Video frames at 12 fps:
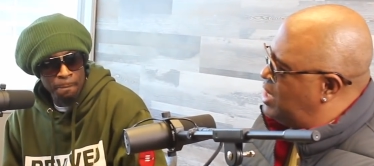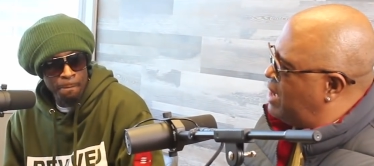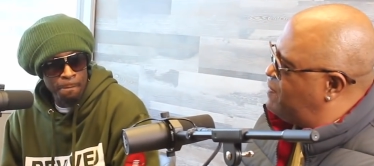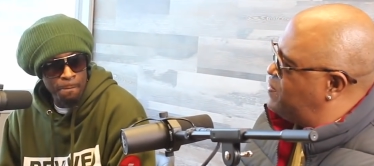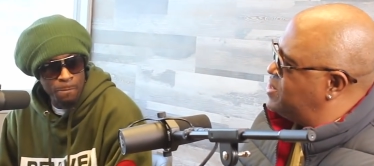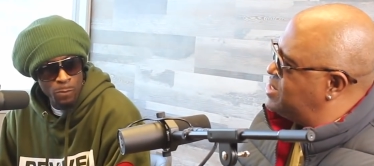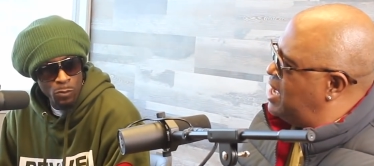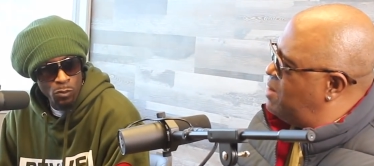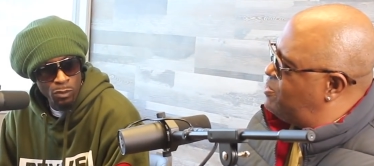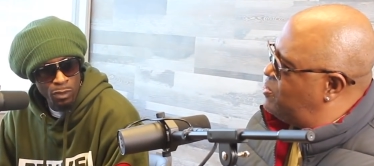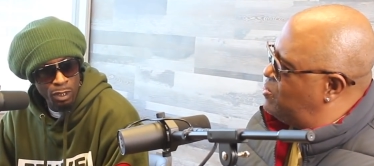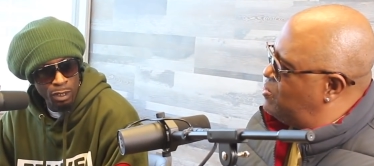Speaker 1: like for
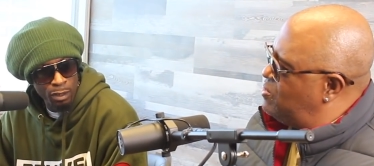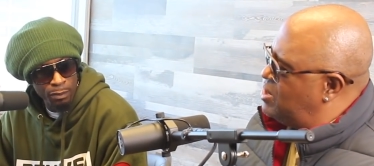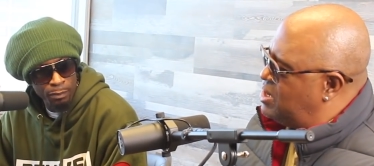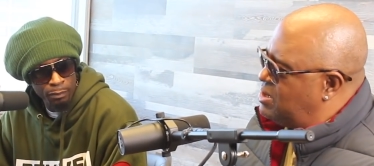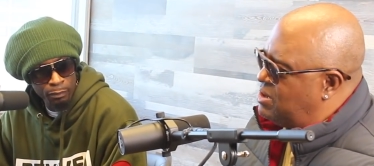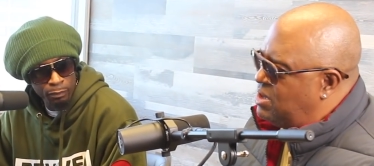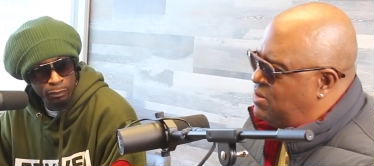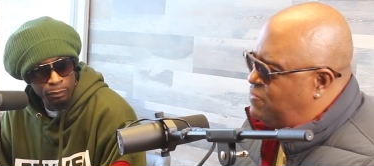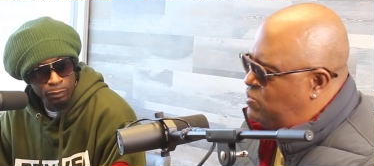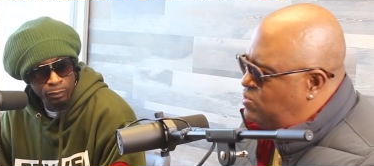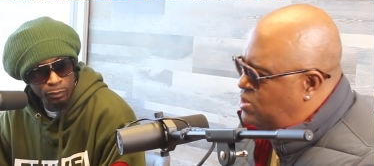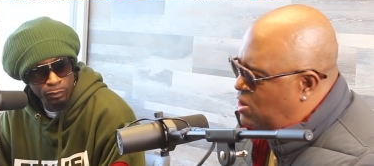example, uh, if
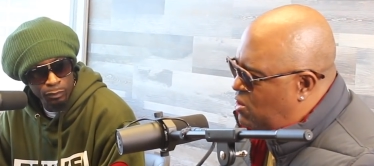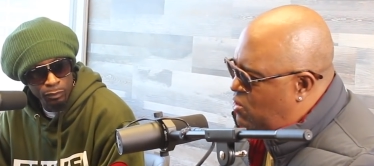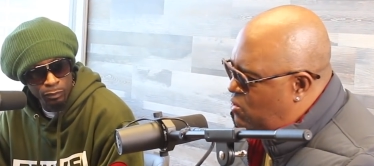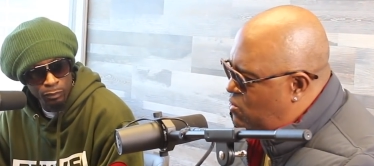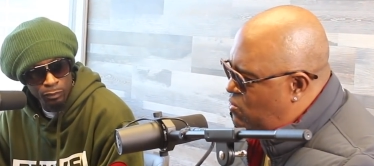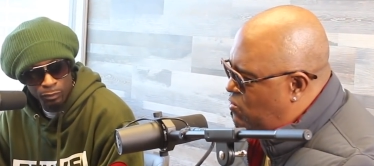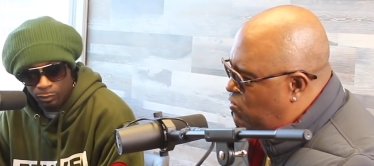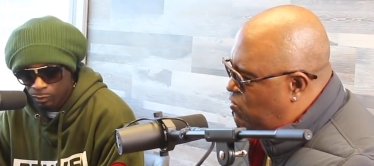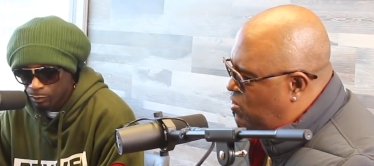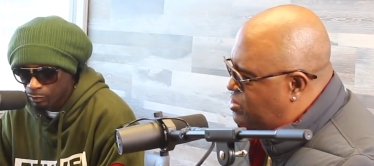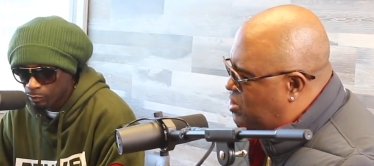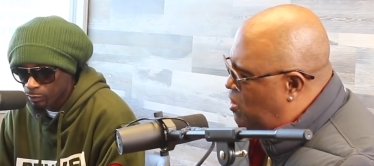you know
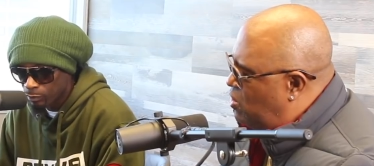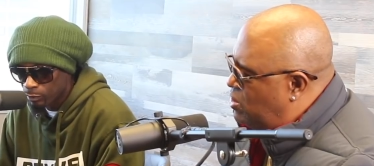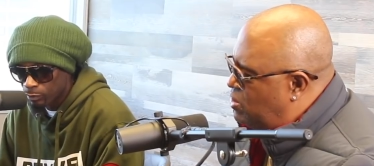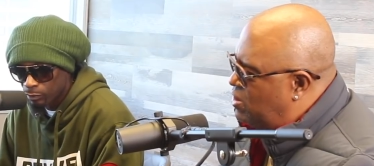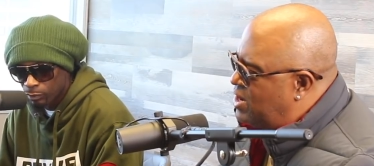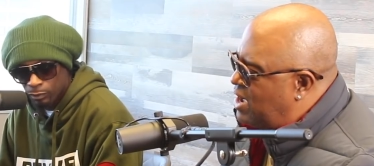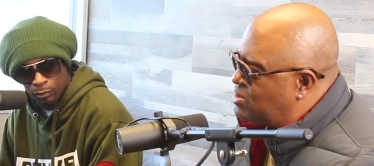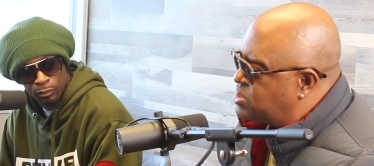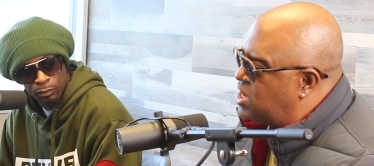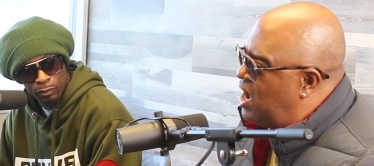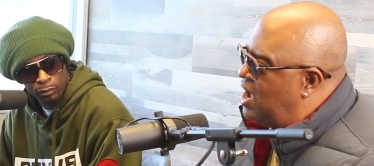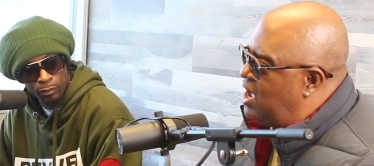what's going on
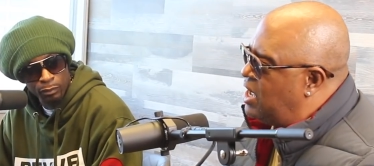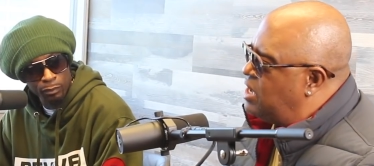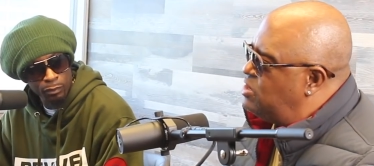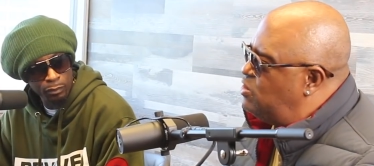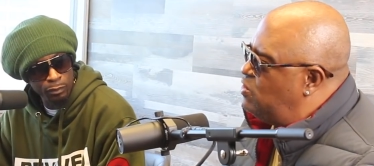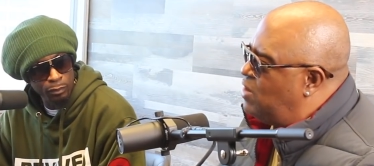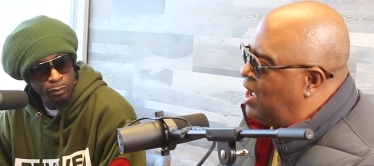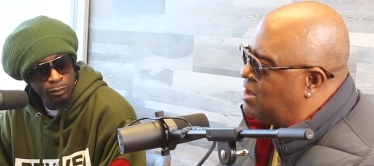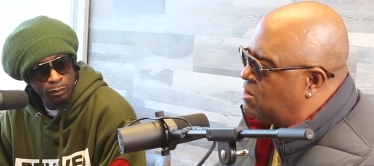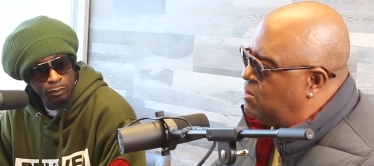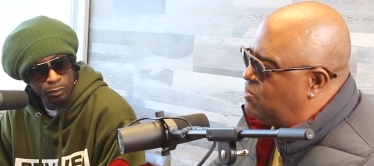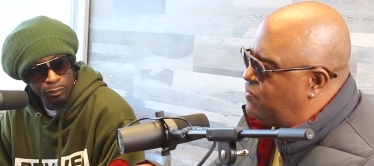outside and you
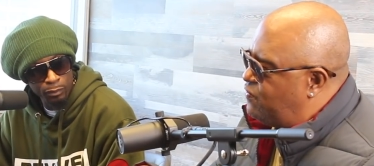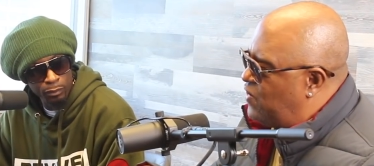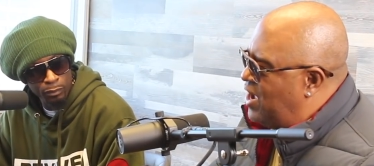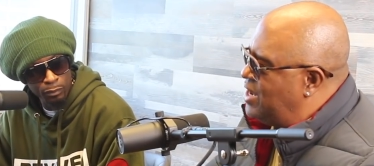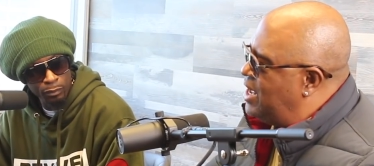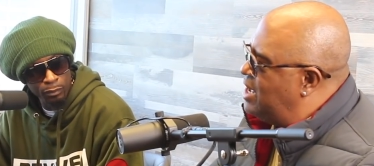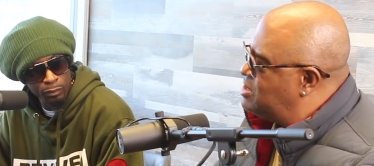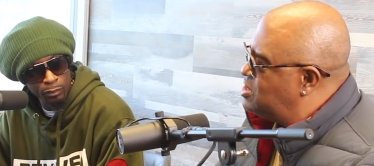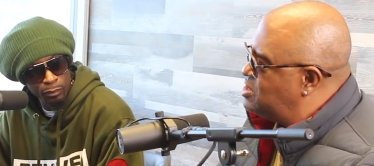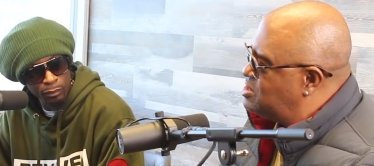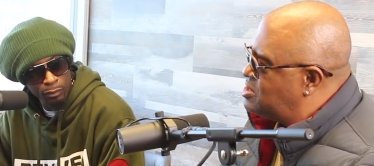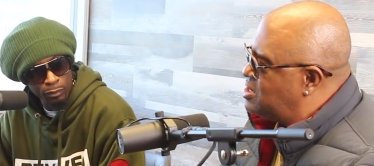got the
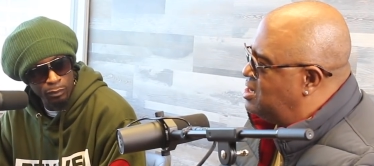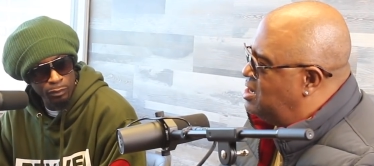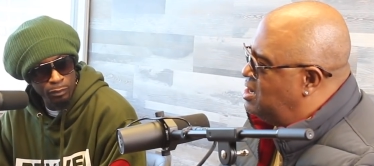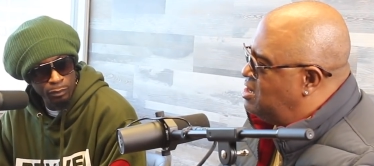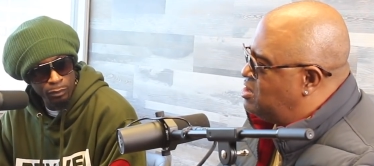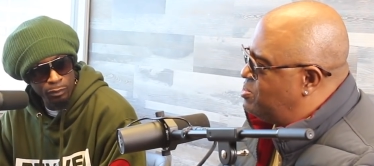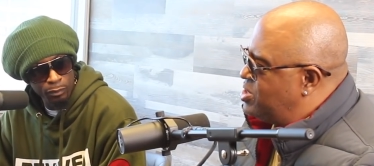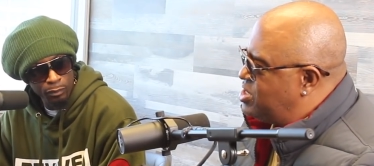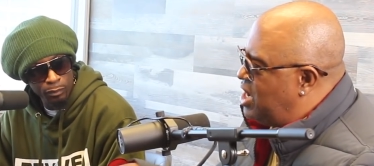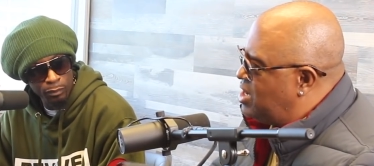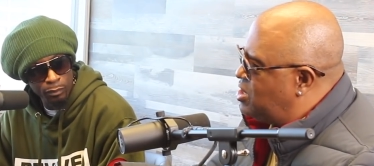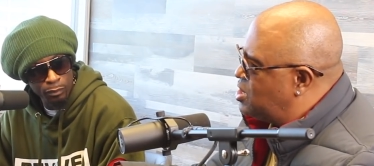finances to
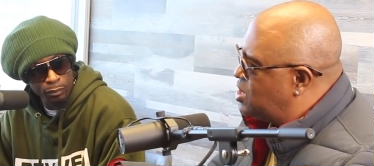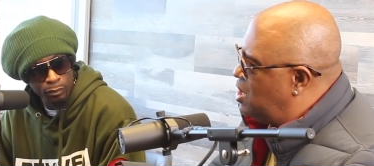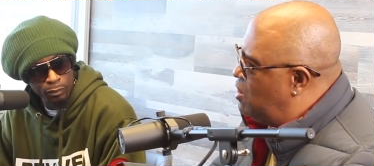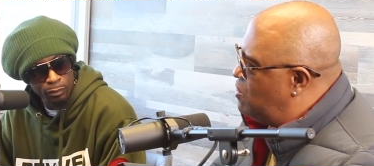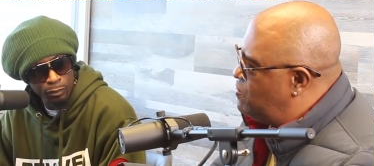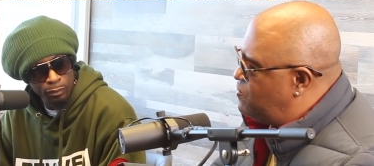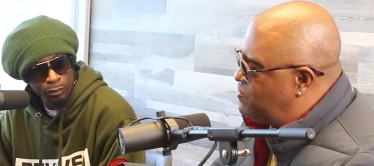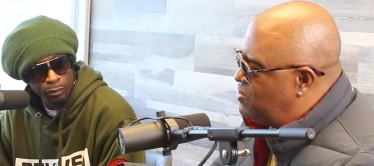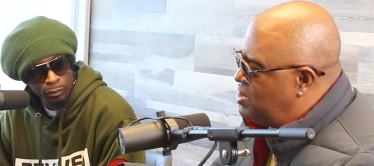protect yourself,